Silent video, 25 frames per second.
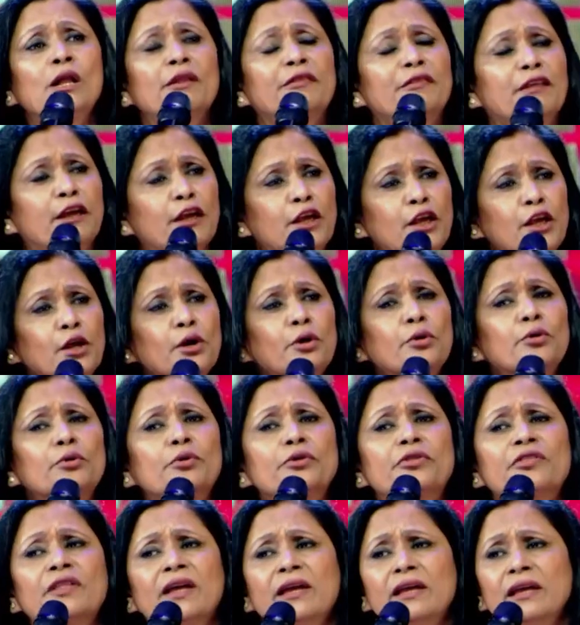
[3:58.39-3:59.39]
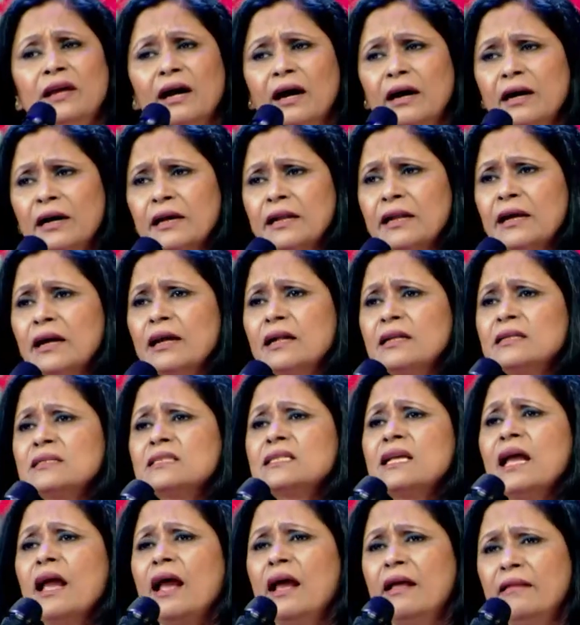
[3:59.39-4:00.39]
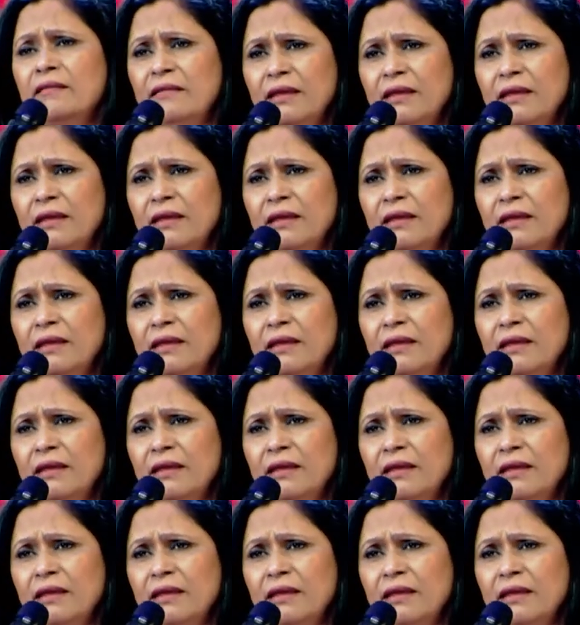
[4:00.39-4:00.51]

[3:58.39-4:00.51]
the youth, the young adults, and